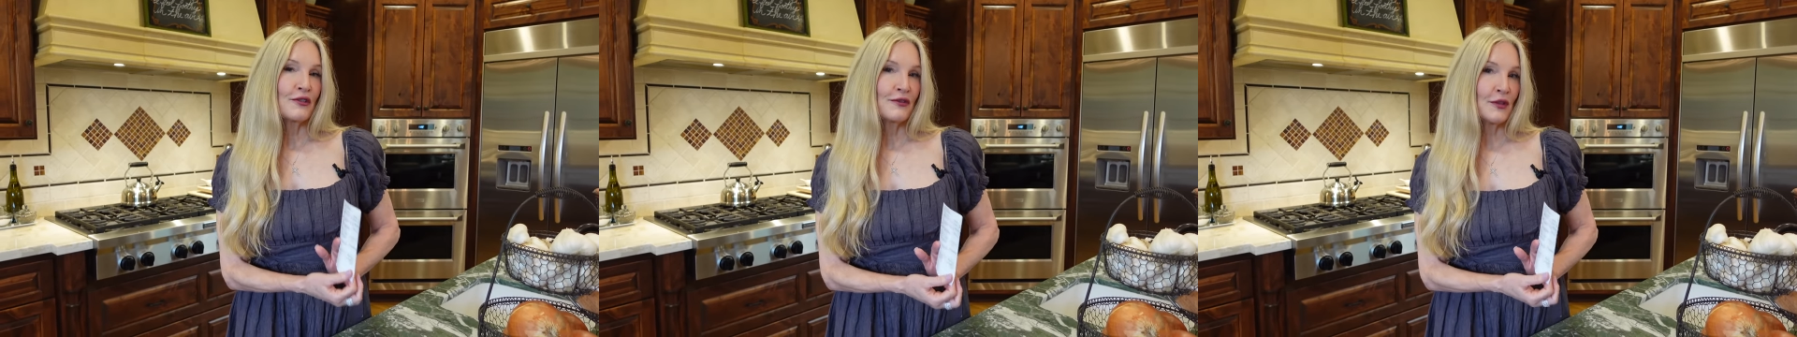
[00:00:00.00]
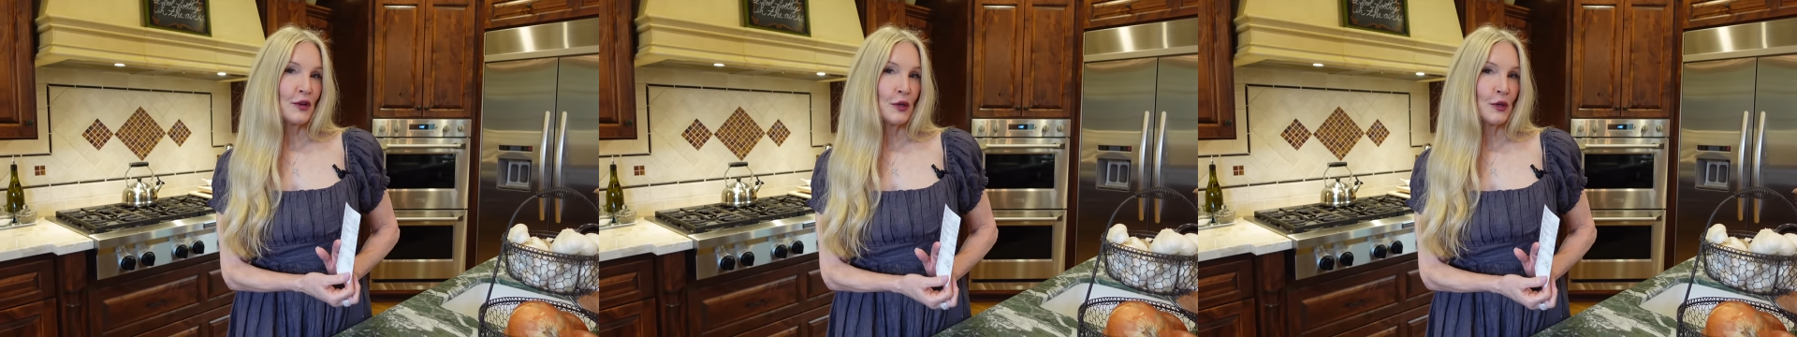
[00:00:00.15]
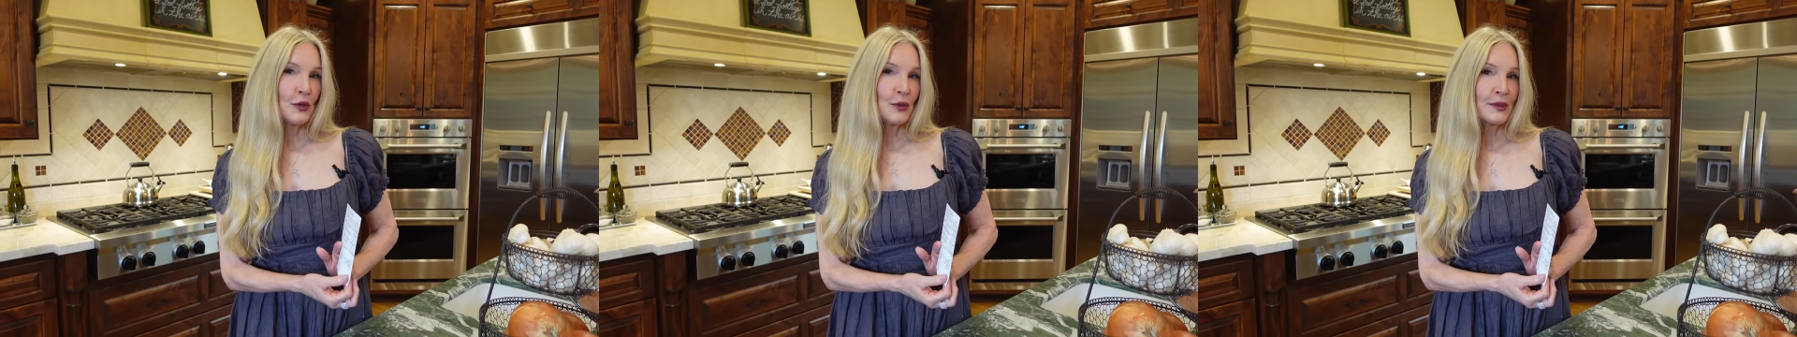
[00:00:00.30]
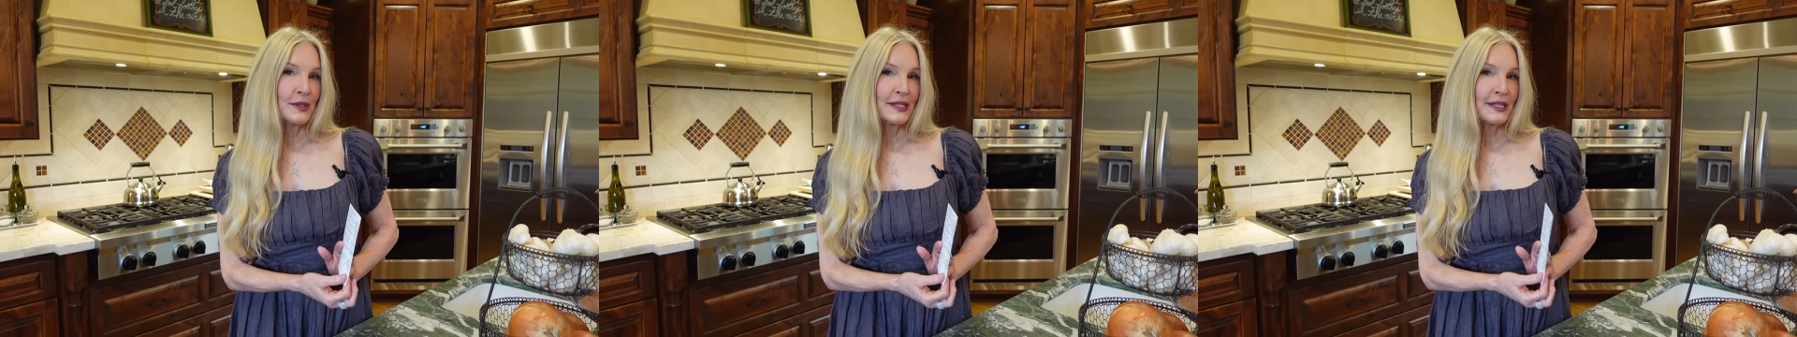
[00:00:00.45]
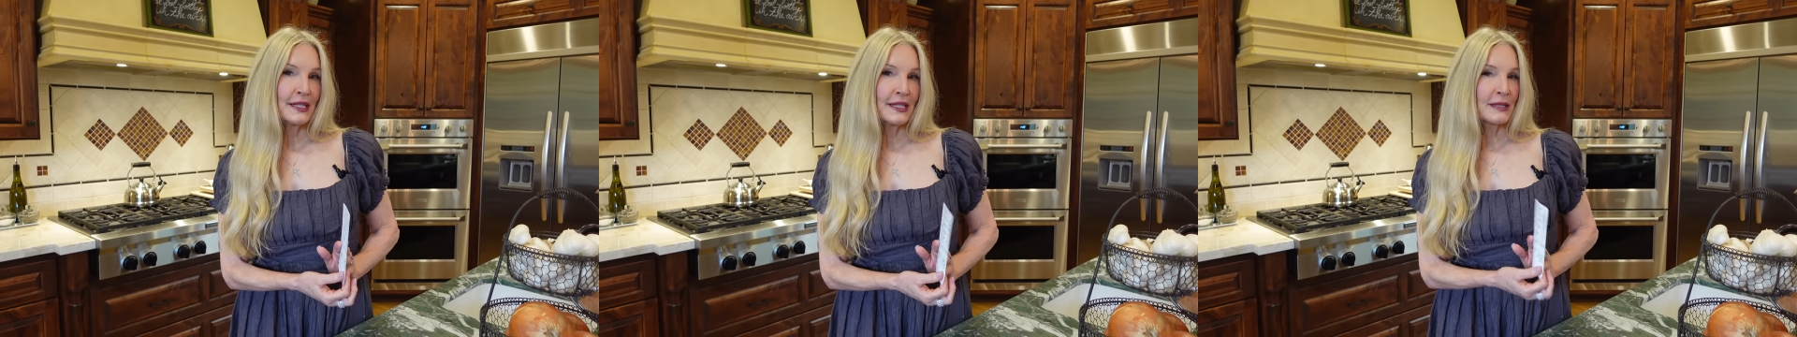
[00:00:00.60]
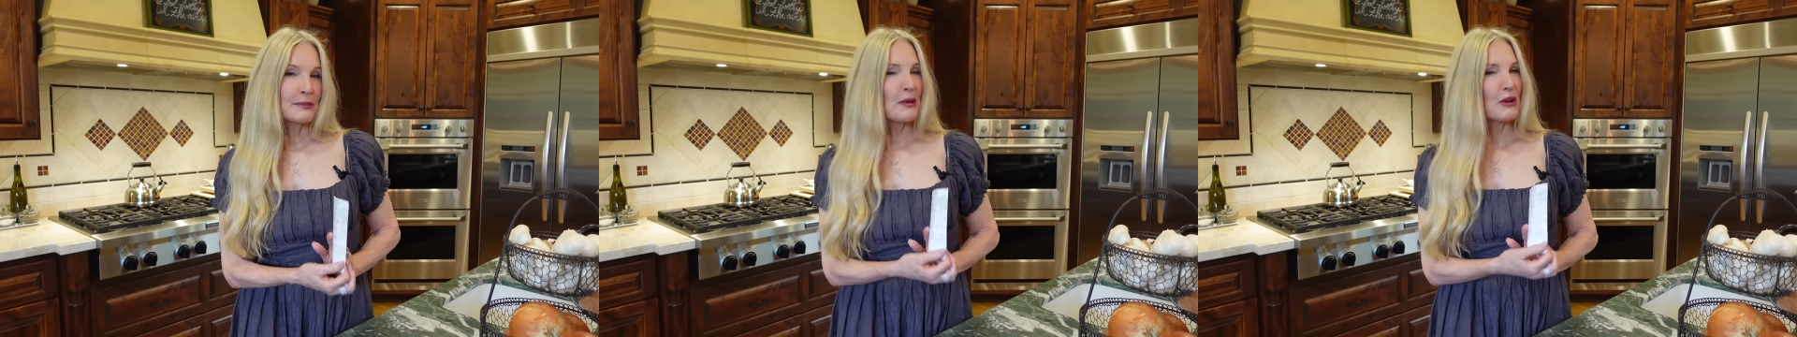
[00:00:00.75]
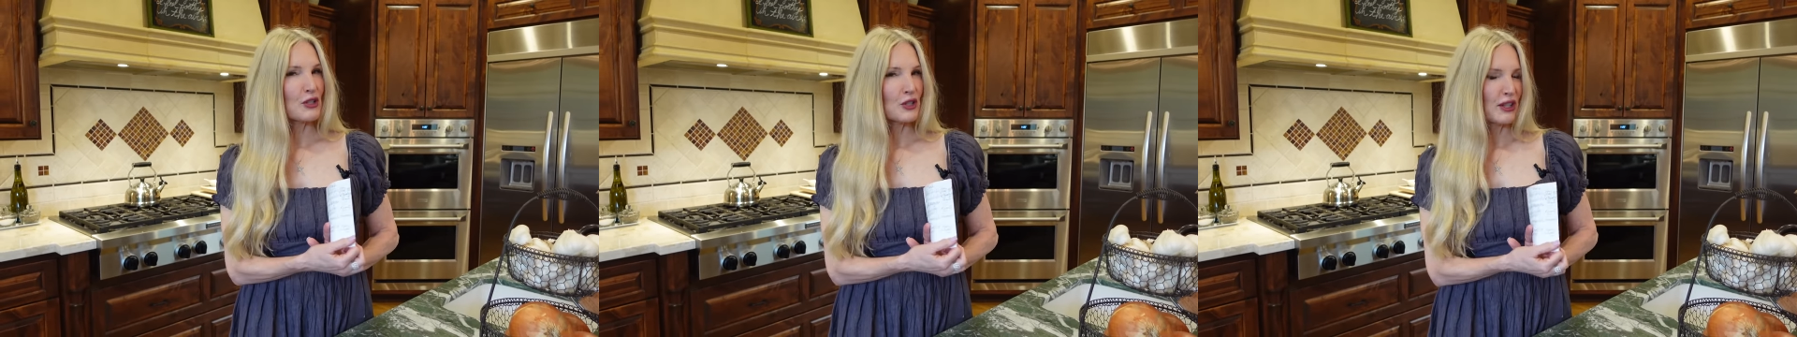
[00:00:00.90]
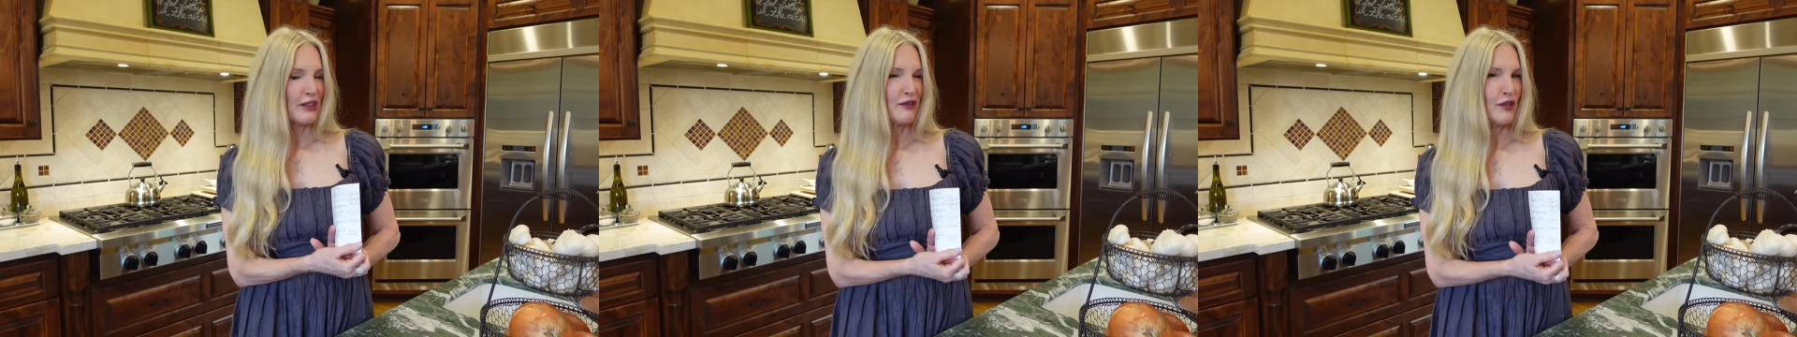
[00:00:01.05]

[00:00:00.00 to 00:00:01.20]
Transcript: foods, especially